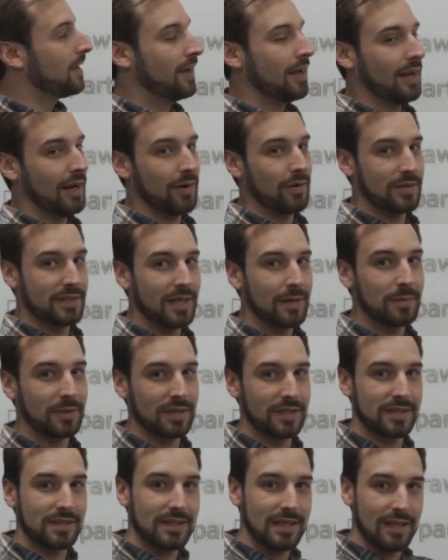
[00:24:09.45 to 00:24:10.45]
and I was able
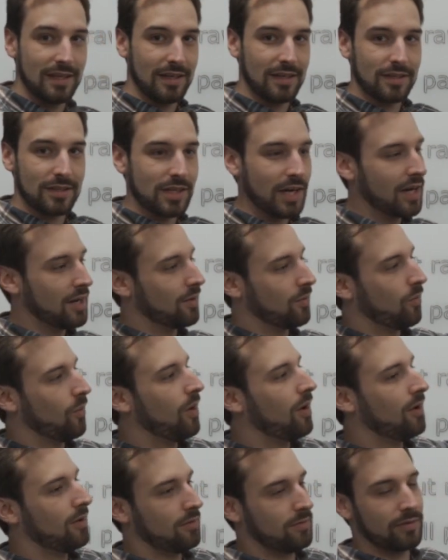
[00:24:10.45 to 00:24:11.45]
to see the entire
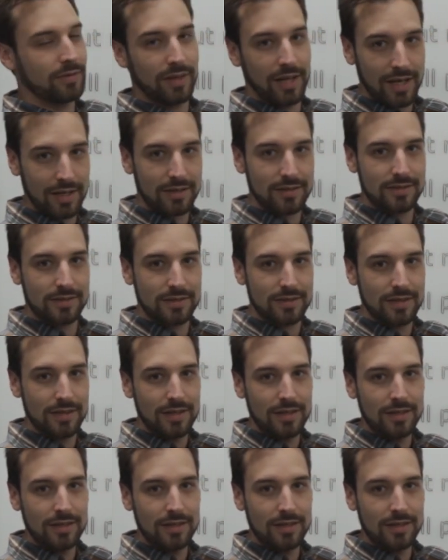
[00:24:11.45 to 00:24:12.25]
wall flex